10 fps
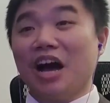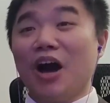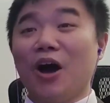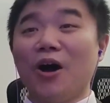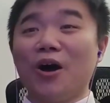
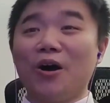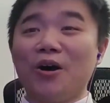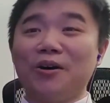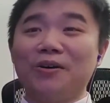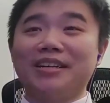
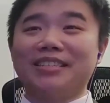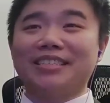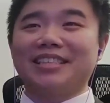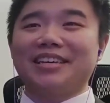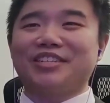Oh, it's
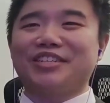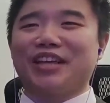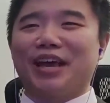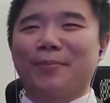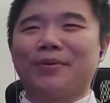the
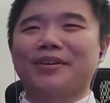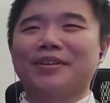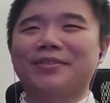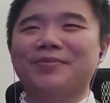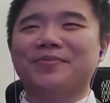ship.
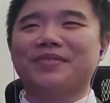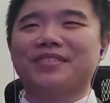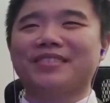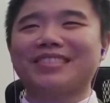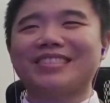Are you
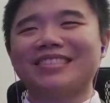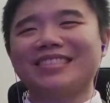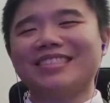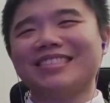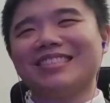kidding
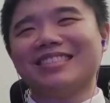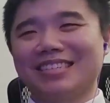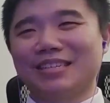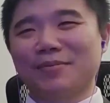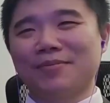me?
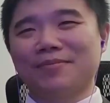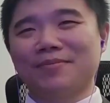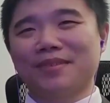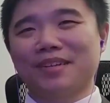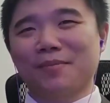
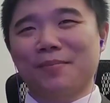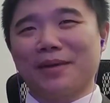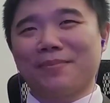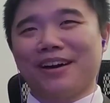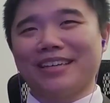
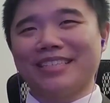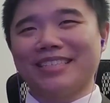Big boss.